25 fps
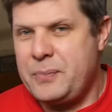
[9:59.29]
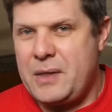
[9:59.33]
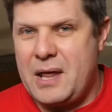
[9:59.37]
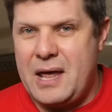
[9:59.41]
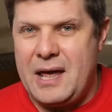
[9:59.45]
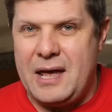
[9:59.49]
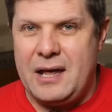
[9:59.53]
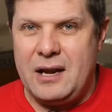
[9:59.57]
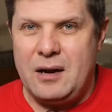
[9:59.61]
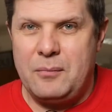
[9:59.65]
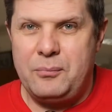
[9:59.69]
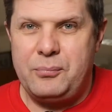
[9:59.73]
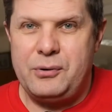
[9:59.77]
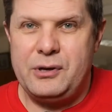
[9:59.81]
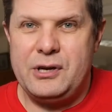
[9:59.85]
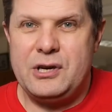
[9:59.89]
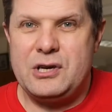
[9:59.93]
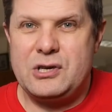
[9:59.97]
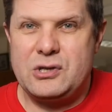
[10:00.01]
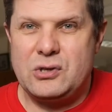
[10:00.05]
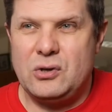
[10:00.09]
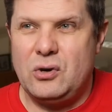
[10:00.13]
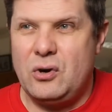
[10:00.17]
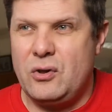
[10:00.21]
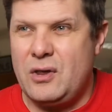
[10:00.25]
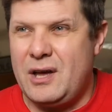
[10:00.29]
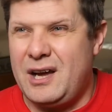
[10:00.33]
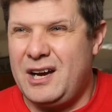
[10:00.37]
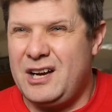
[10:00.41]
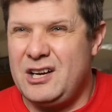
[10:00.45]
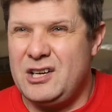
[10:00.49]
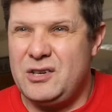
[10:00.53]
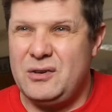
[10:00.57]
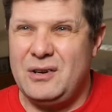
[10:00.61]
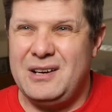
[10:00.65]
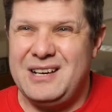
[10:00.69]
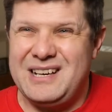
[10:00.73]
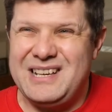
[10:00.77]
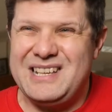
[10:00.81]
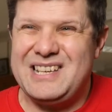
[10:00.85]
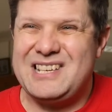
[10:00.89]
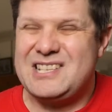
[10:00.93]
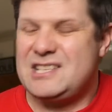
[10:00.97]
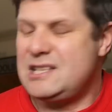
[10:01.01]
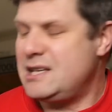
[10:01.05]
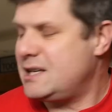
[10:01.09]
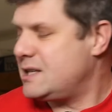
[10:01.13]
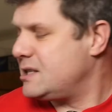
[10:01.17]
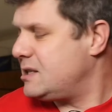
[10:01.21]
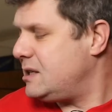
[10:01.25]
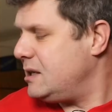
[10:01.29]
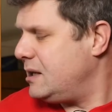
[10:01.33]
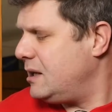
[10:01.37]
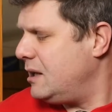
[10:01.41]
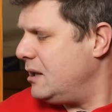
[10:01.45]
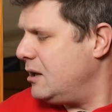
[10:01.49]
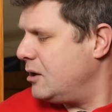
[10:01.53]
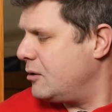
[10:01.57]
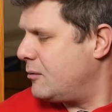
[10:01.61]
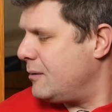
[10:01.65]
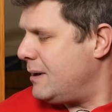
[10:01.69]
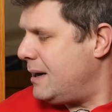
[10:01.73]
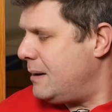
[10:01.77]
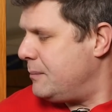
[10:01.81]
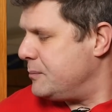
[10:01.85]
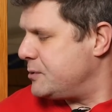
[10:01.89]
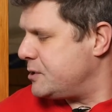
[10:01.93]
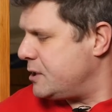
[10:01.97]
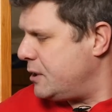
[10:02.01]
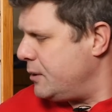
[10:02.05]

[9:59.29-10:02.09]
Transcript: and I'm pretty sure that I can do at least 60 kilograms.